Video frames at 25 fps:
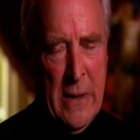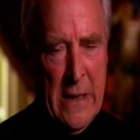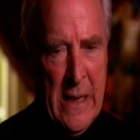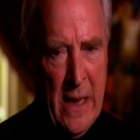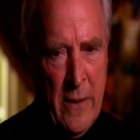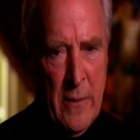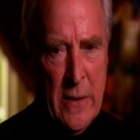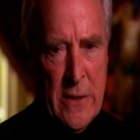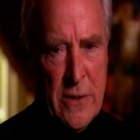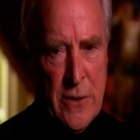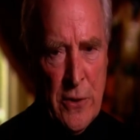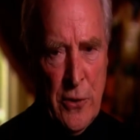know
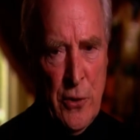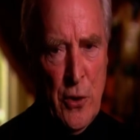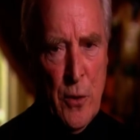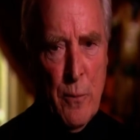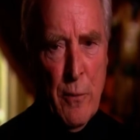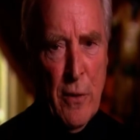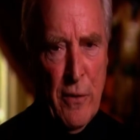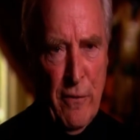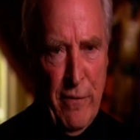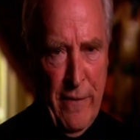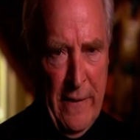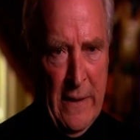it's a
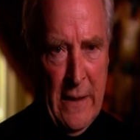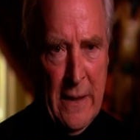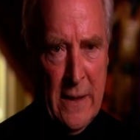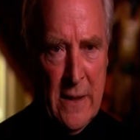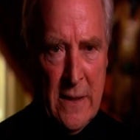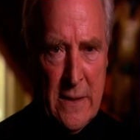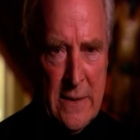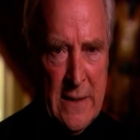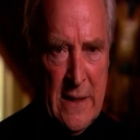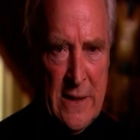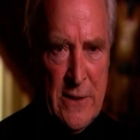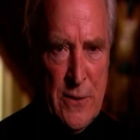human figure
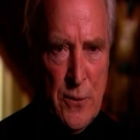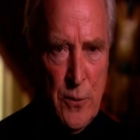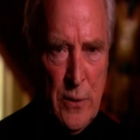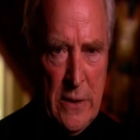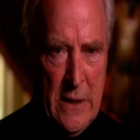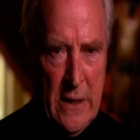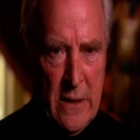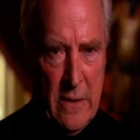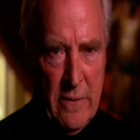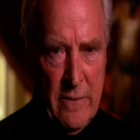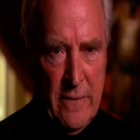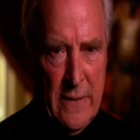because they saw the
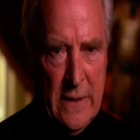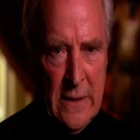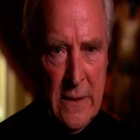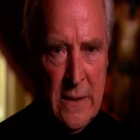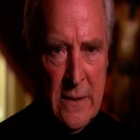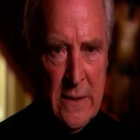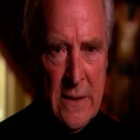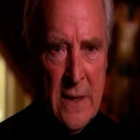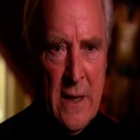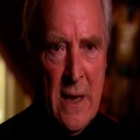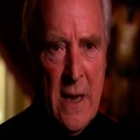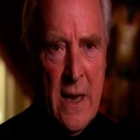other
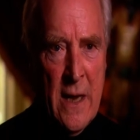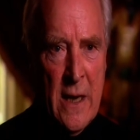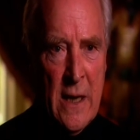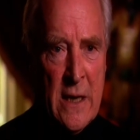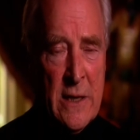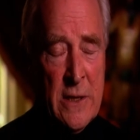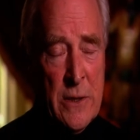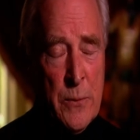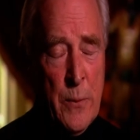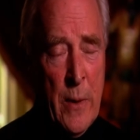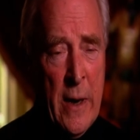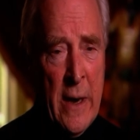figures, because
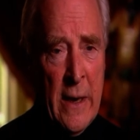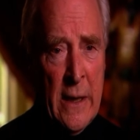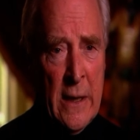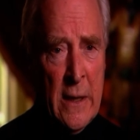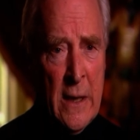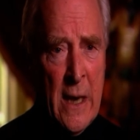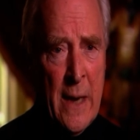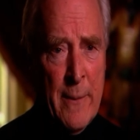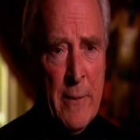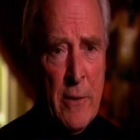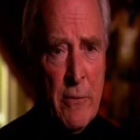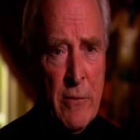he's wearing an army